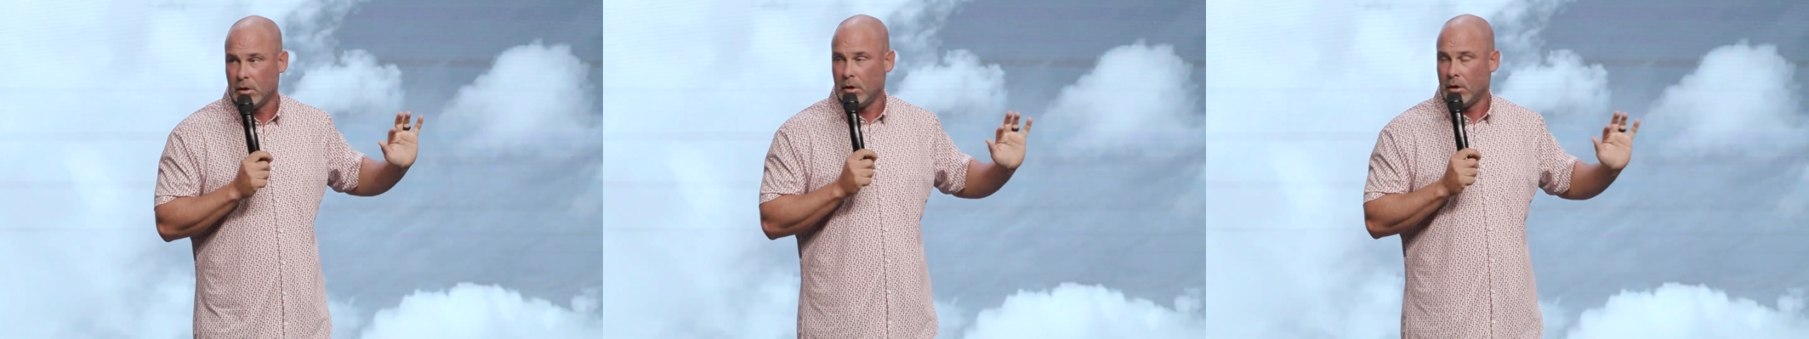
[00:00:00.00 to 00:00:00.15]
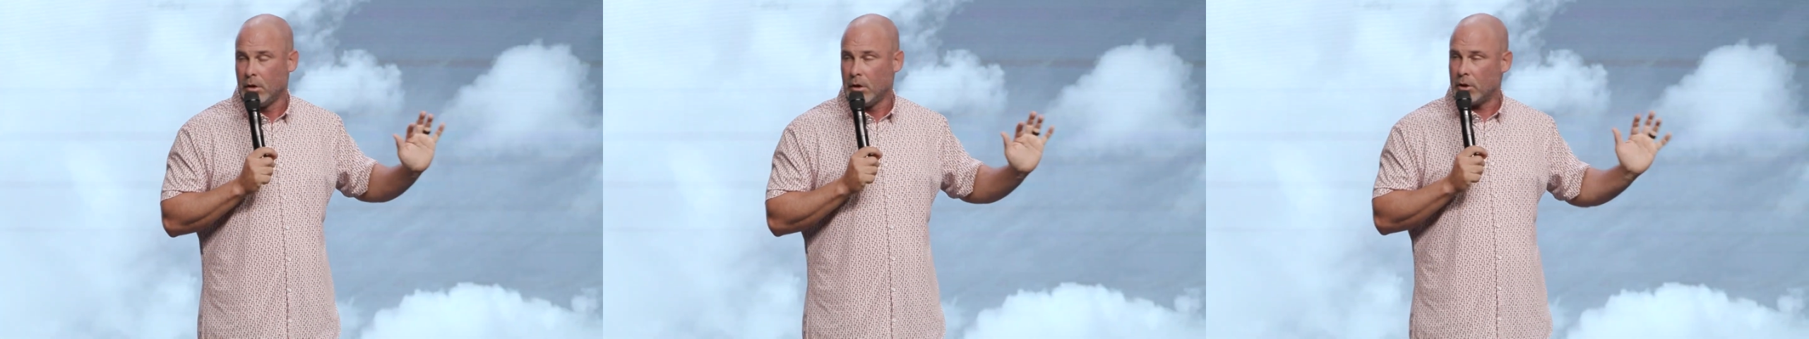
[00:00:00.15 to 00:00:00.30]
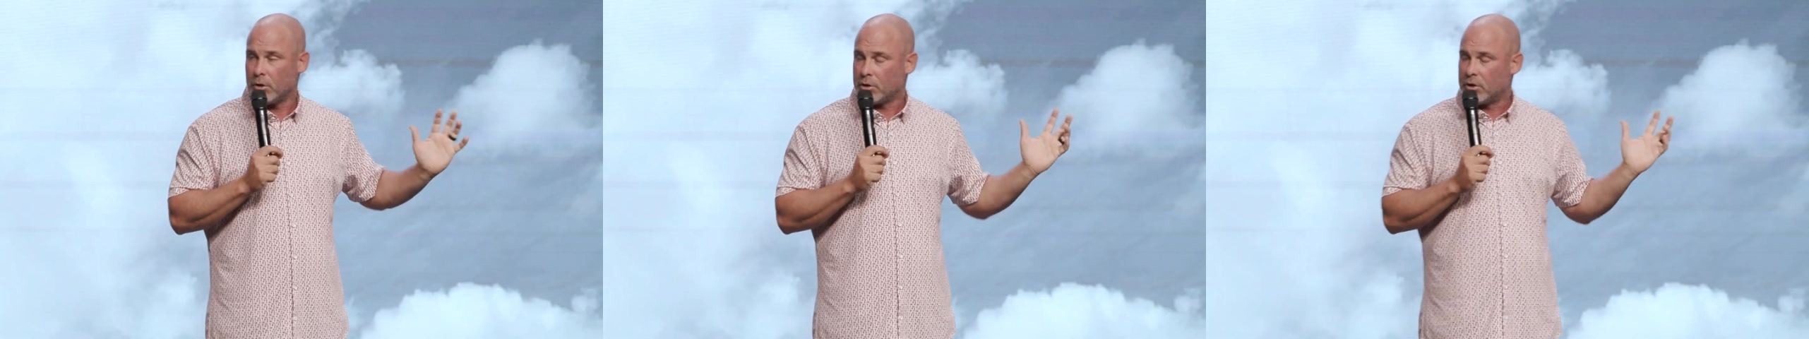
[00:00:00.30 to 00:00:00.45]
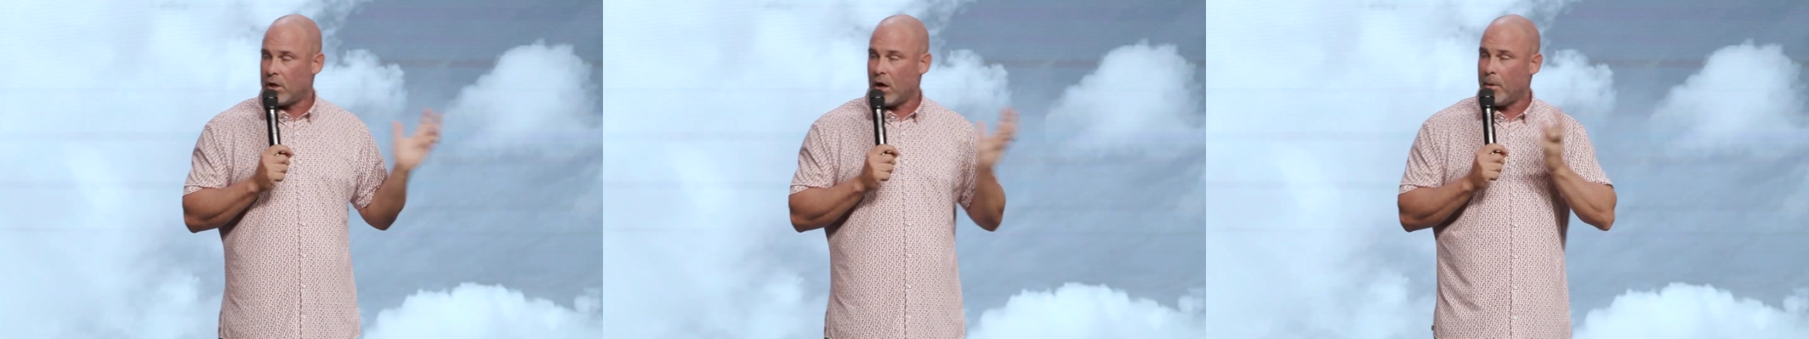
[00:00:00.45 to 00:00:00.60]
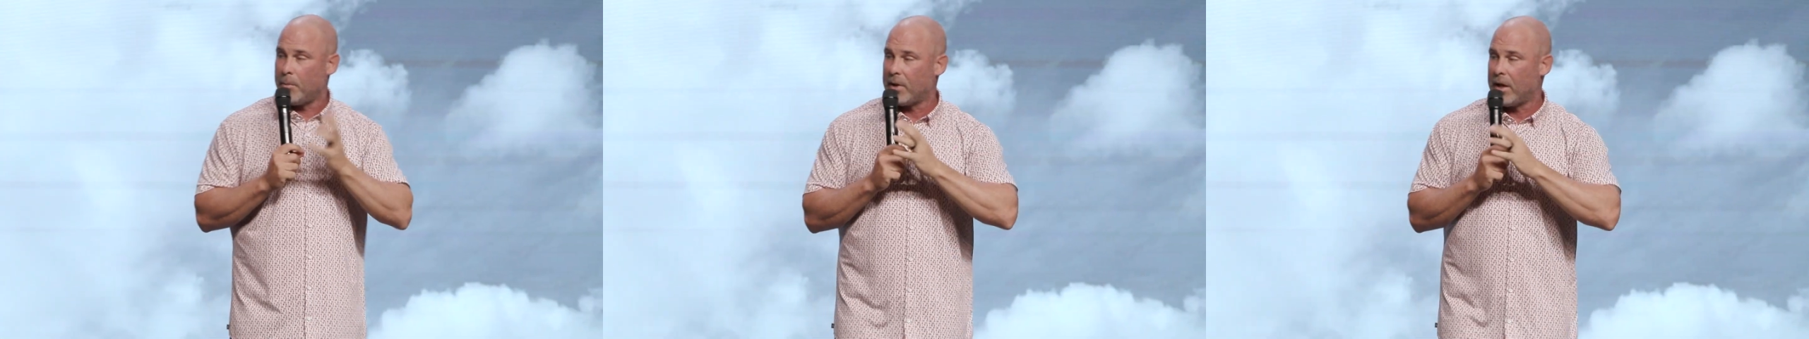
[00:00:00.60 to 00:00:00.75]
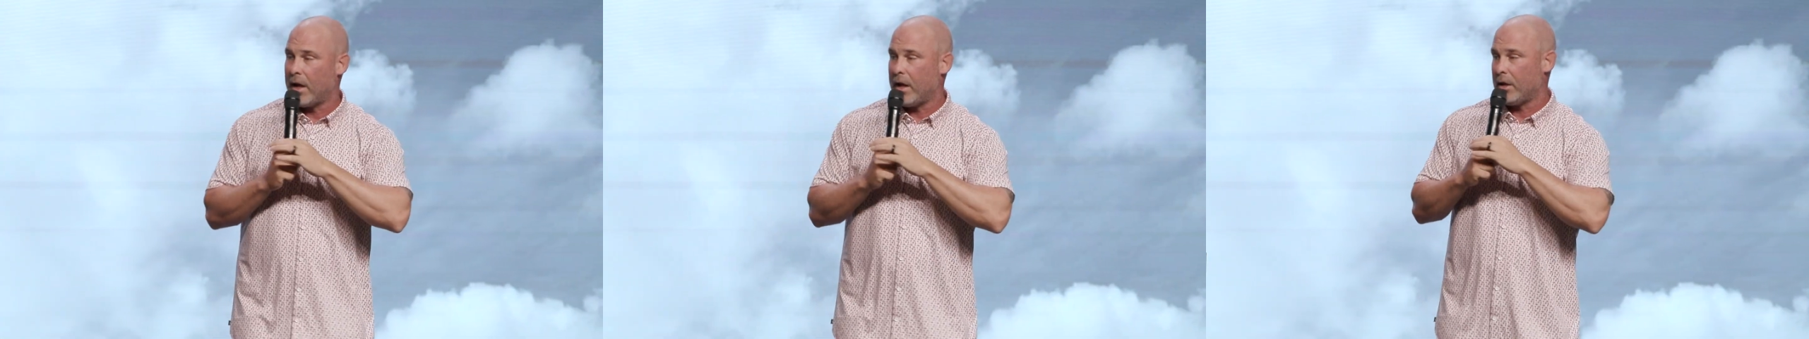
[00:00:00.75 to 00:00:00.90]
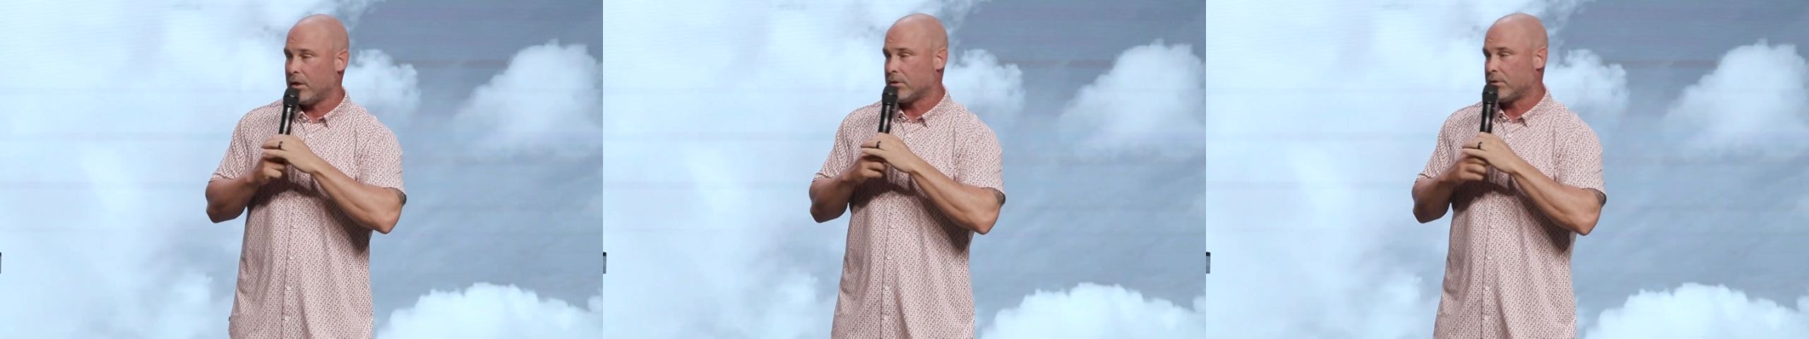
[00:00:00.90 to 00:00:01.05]
that are coming
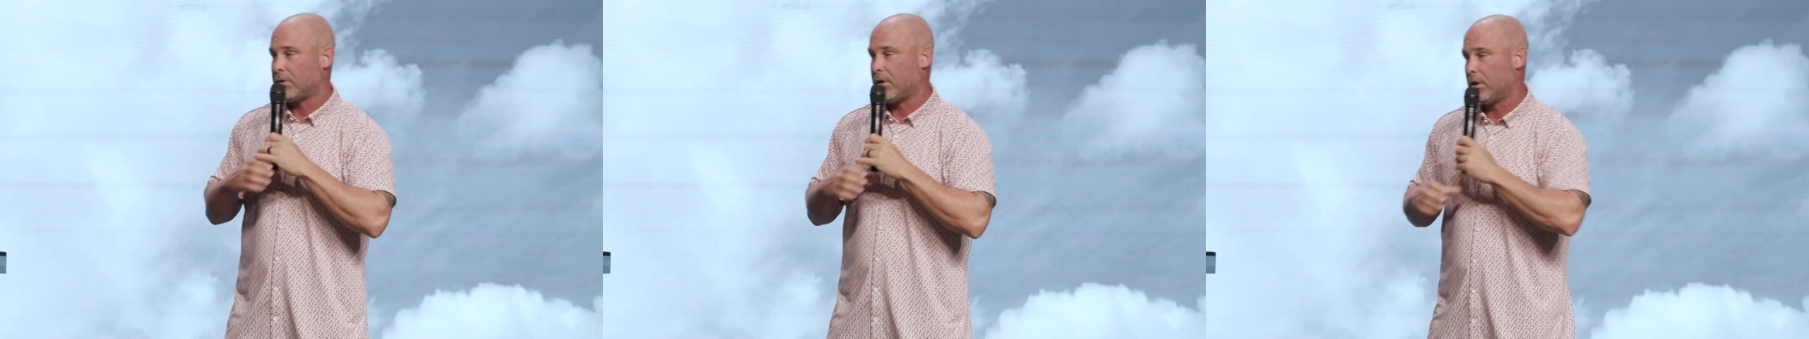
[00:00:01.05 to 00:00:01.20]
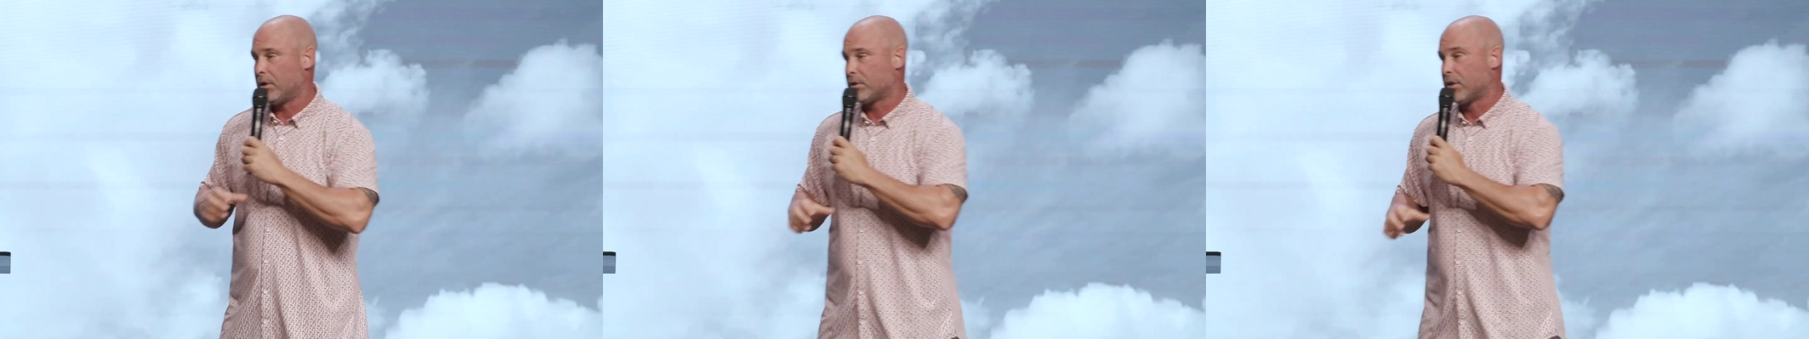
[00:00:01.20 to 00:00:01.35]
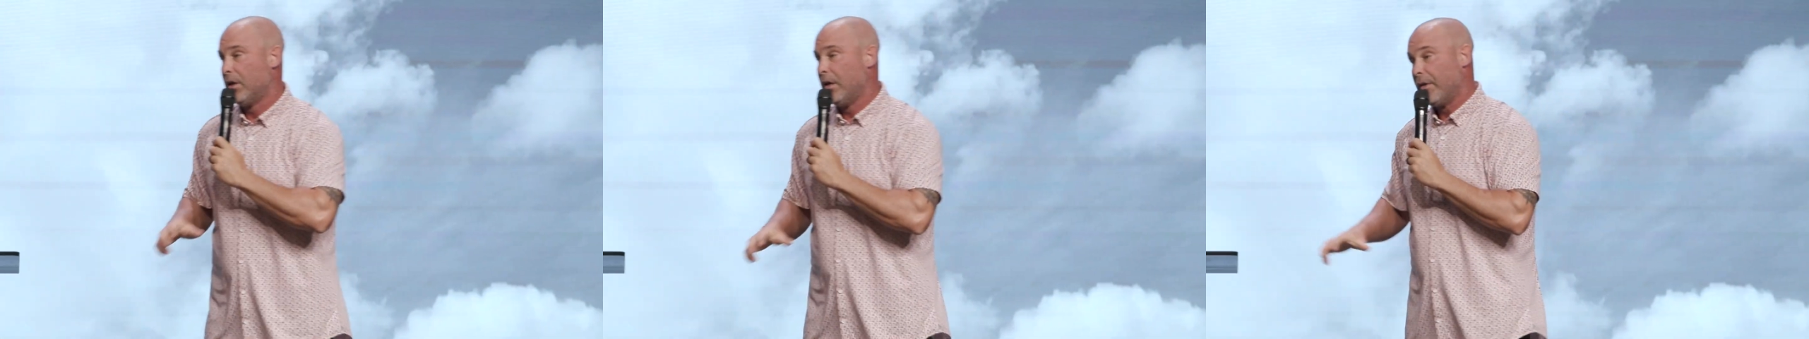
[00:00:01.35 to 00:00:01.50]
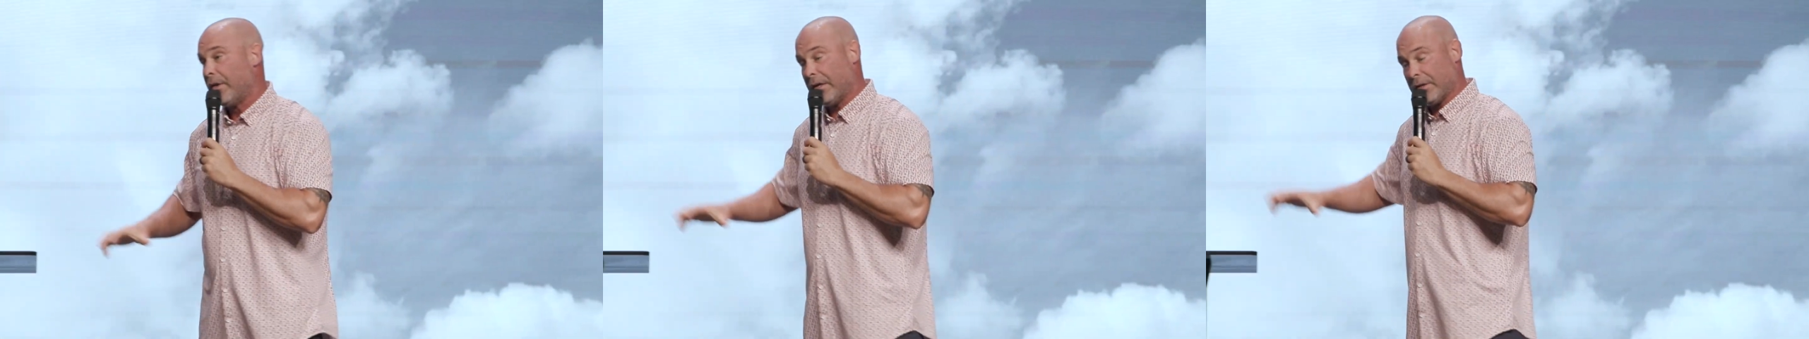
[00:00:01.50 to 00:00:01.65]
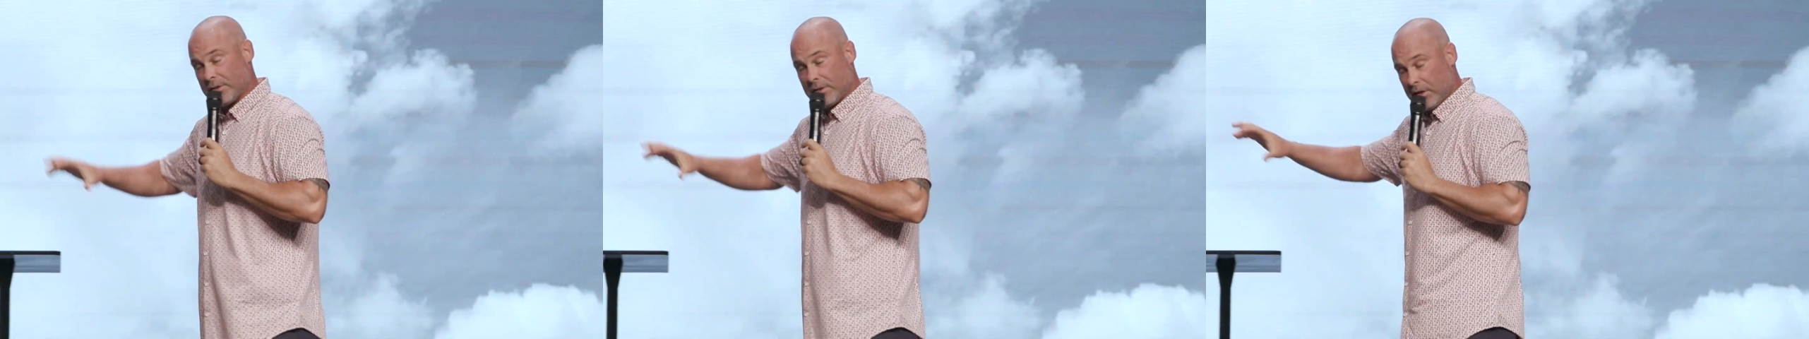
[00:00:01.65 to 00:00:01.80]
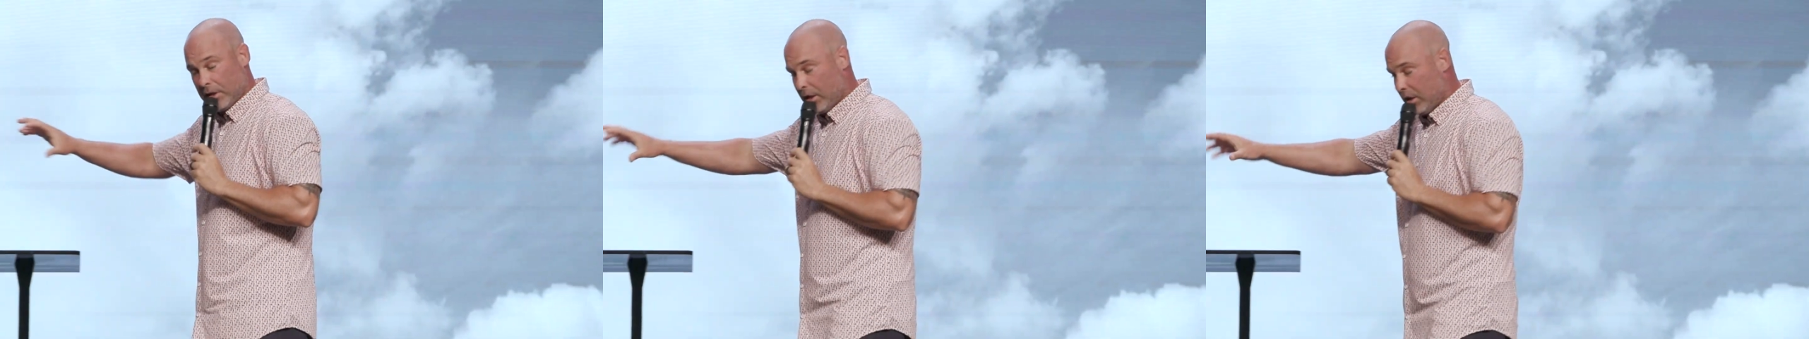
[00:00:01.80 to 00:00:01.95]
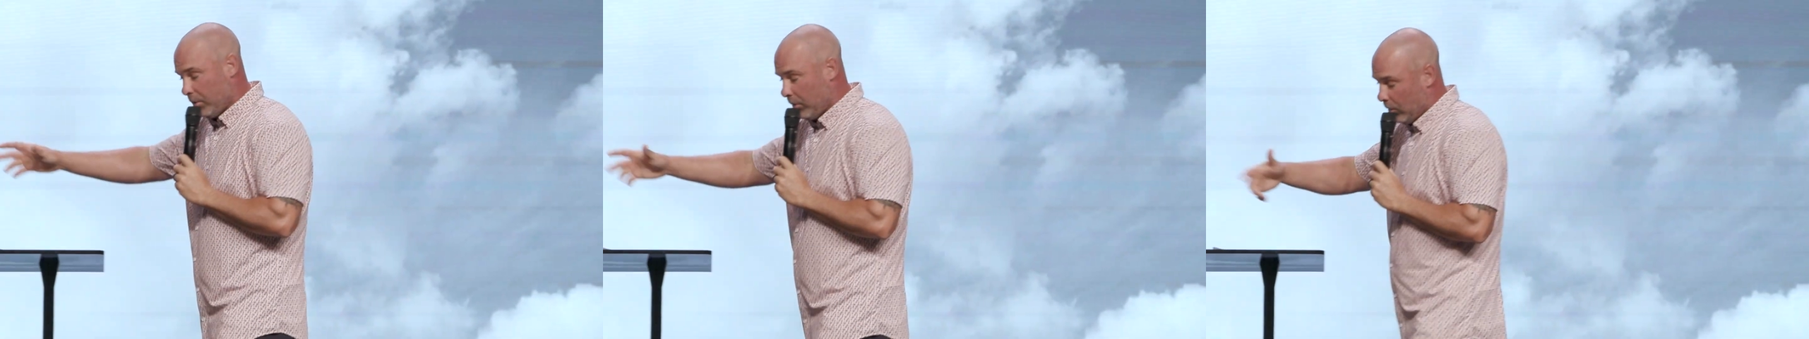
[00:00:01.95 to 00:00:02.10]
at us. There's
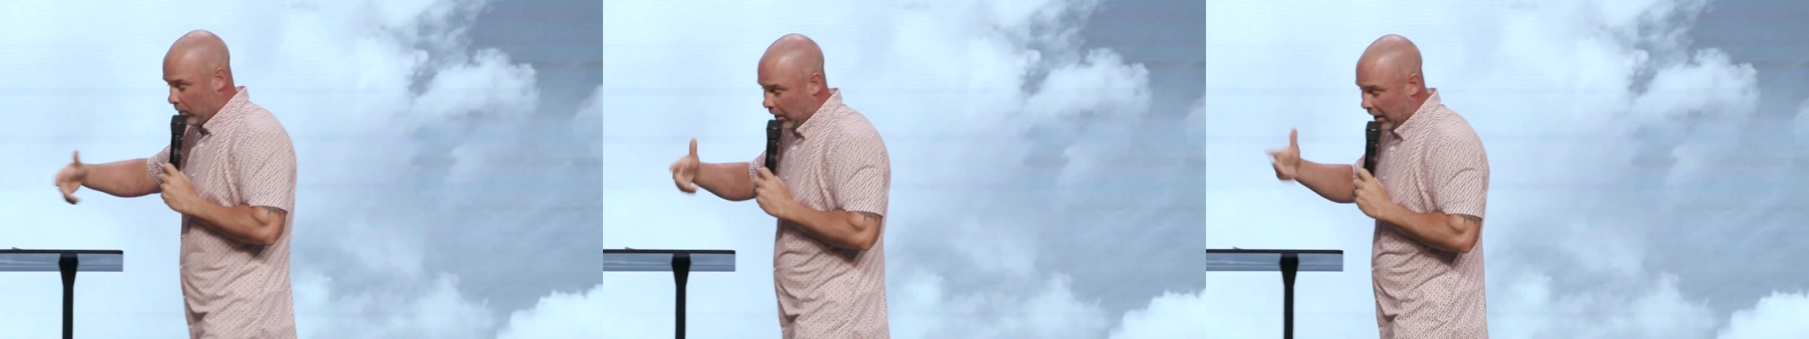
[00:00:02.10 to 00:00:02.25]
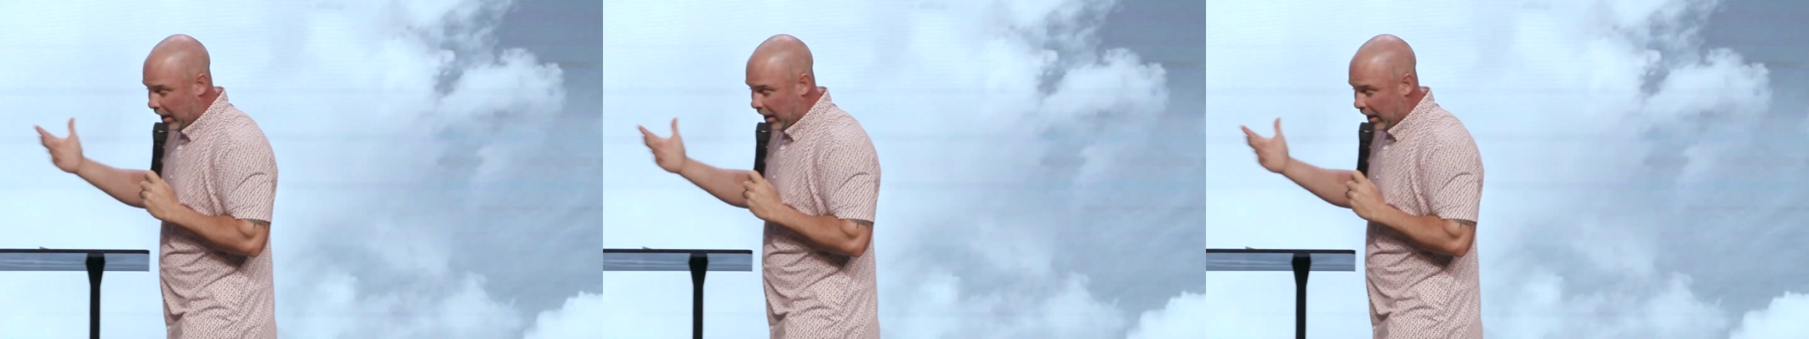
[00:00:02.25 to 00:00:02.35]
the enemy.